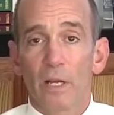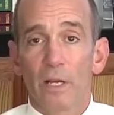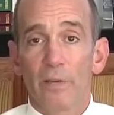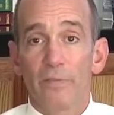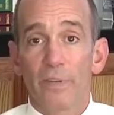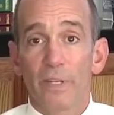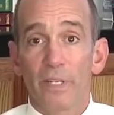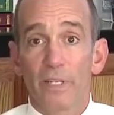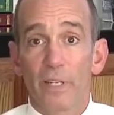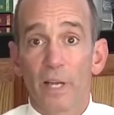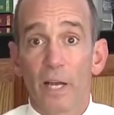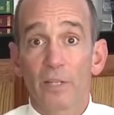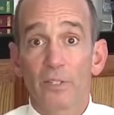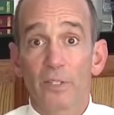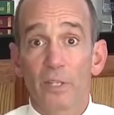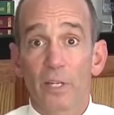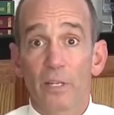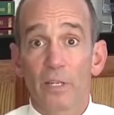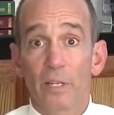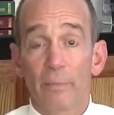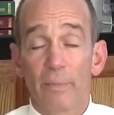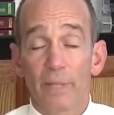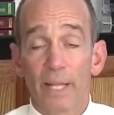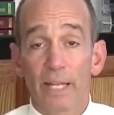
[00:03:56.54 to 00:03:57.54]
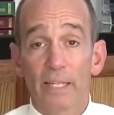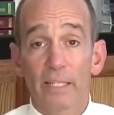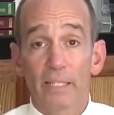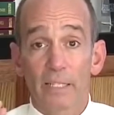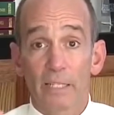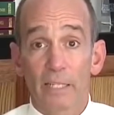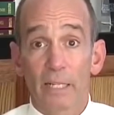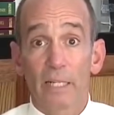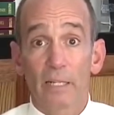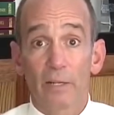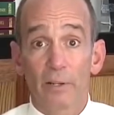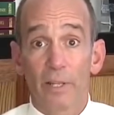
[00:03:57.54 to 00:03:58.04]
if it doesn't, I mean,
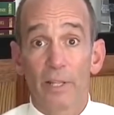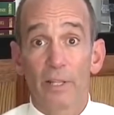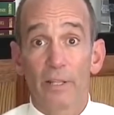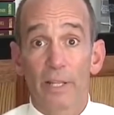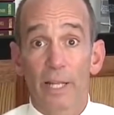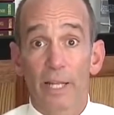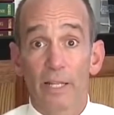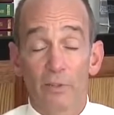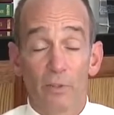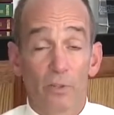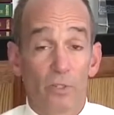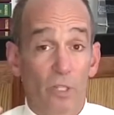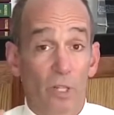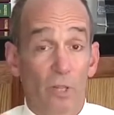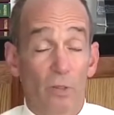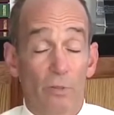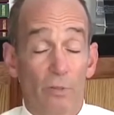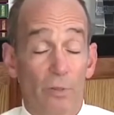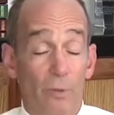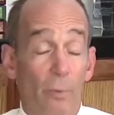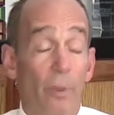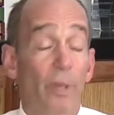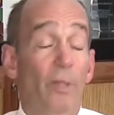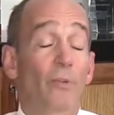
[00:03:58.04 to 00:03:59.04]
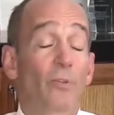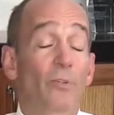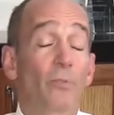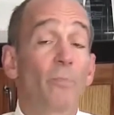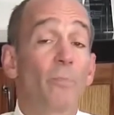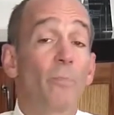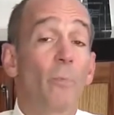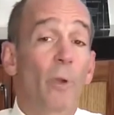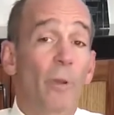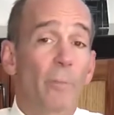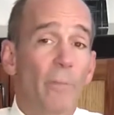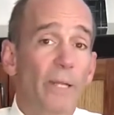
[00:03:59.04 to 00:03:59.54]
that's clearly that there's
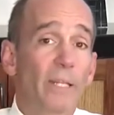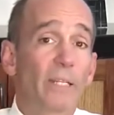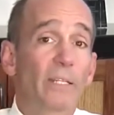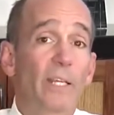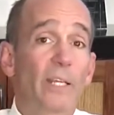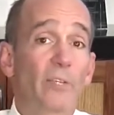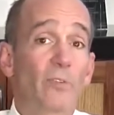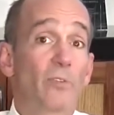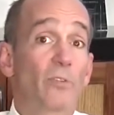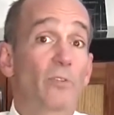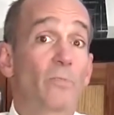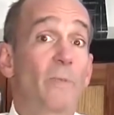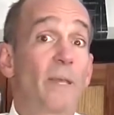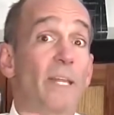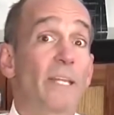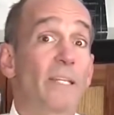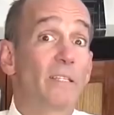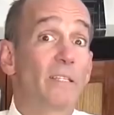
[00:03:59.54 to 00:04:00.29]
what I meant to say is there's